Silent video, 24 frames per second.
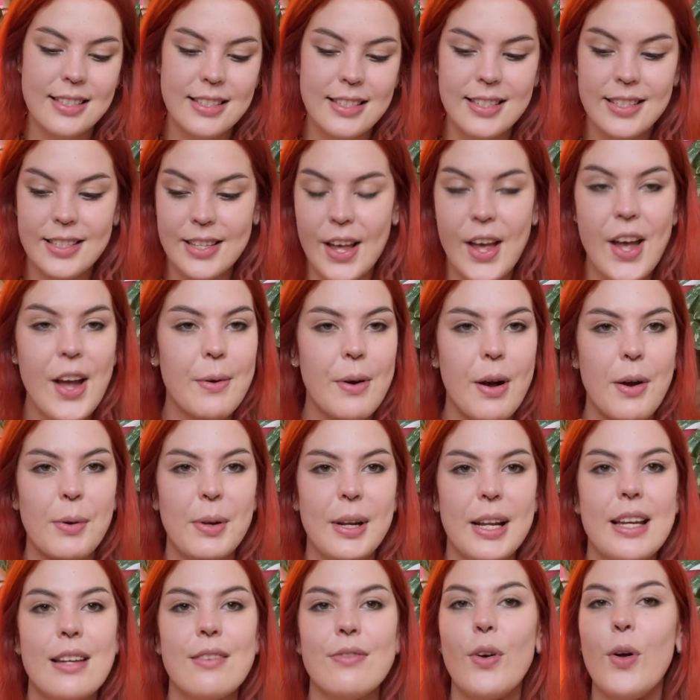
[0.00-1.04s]
So I will
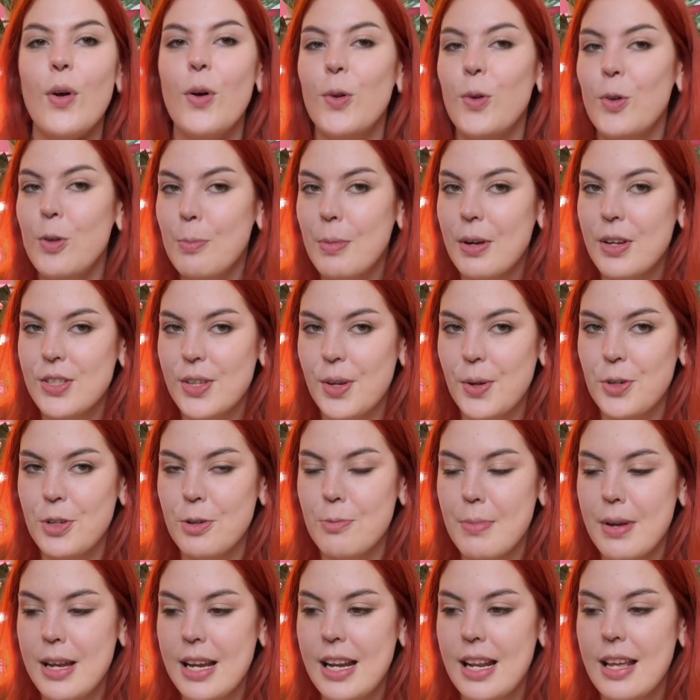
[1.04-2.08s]
leave all my social
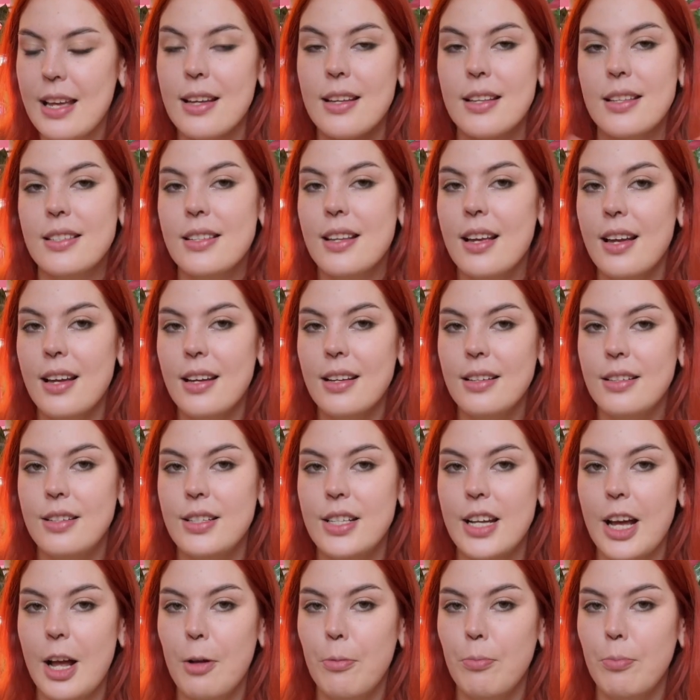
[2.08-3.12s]
medias
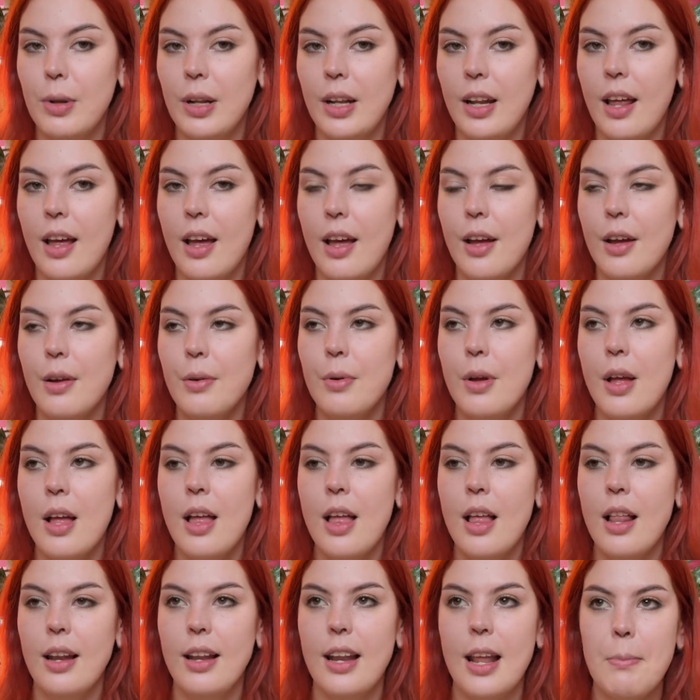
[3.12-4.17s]
down below.
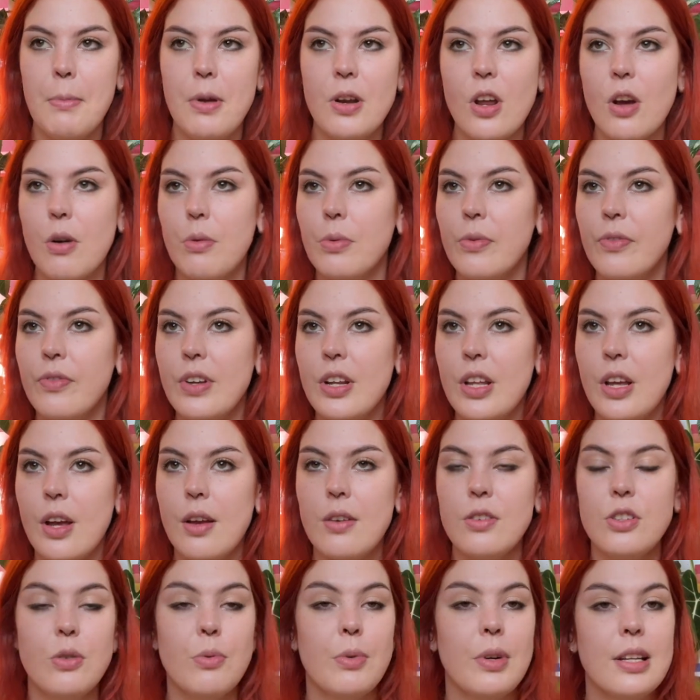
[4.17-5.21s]
Let me know what
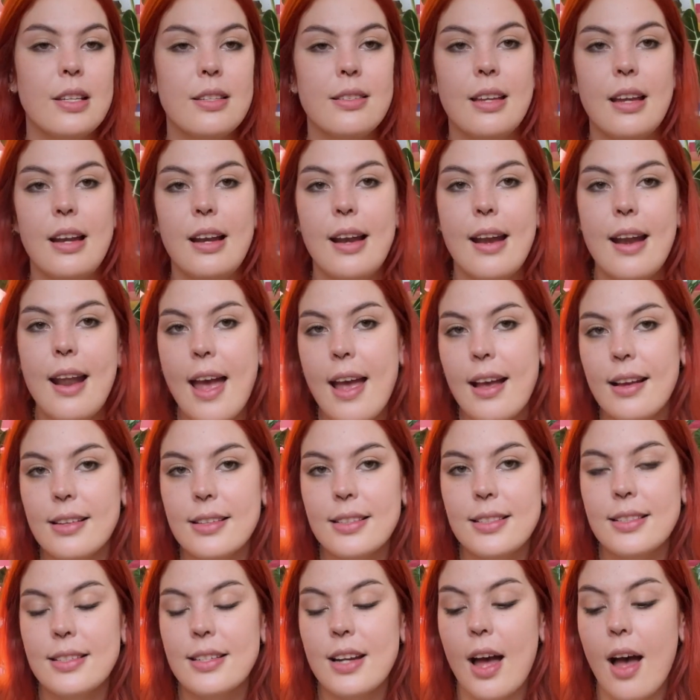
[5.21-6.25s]
videos you want to see
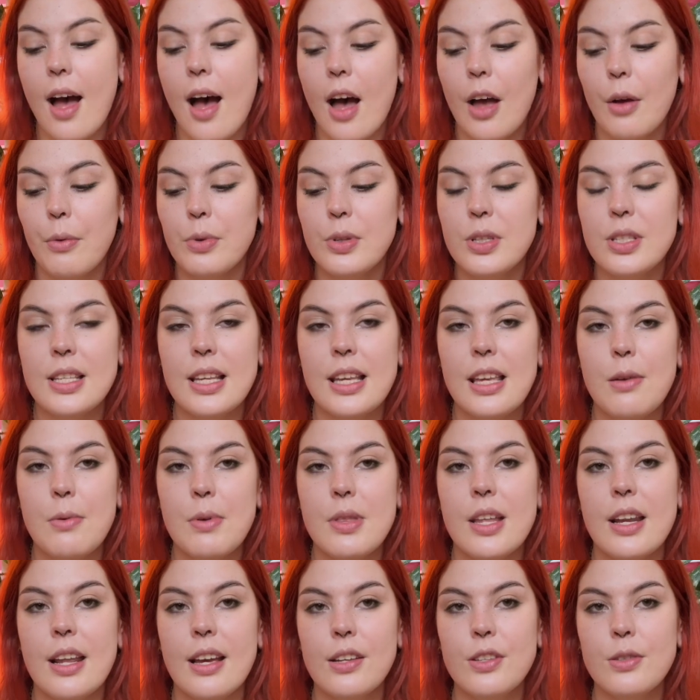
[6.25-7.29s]
next. I will see you in
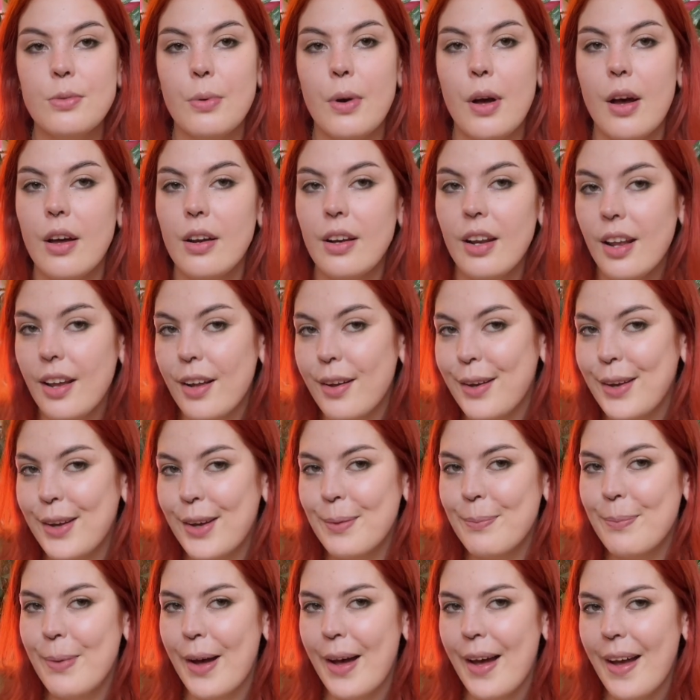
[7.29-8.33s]
the next one.
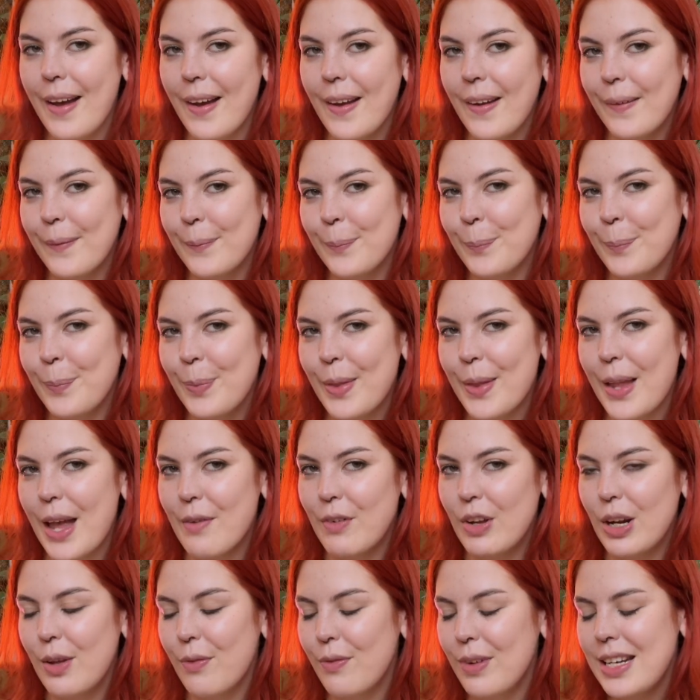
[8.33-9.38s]
Goodbye. Have
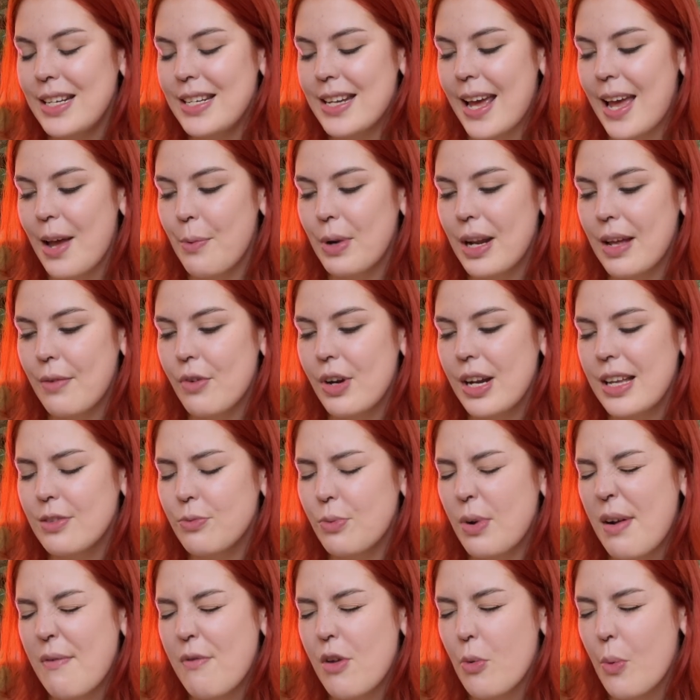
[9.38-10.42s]
a lovely day, whatever it is,
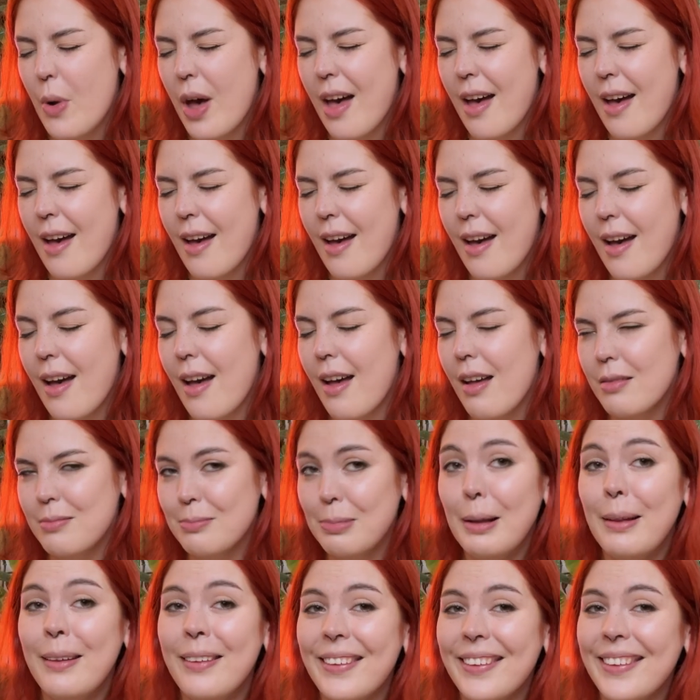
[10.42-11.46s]
wherever you
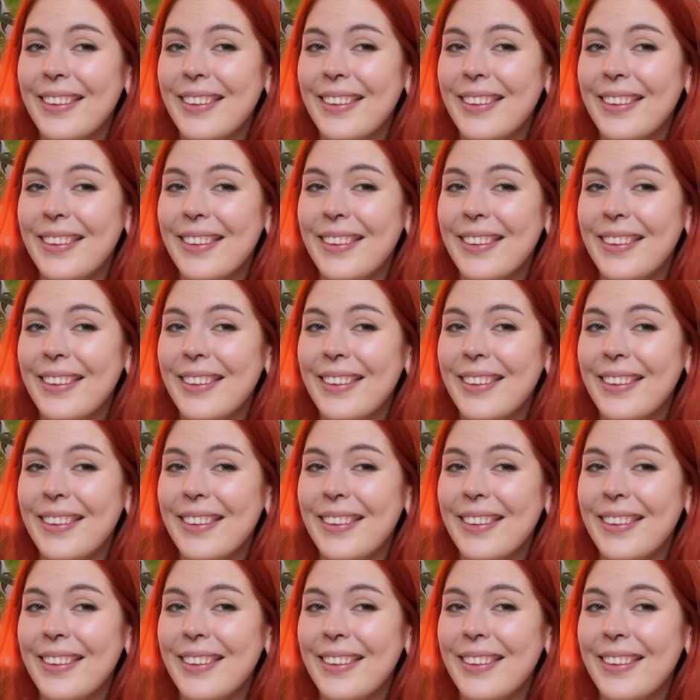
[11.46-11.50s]
are.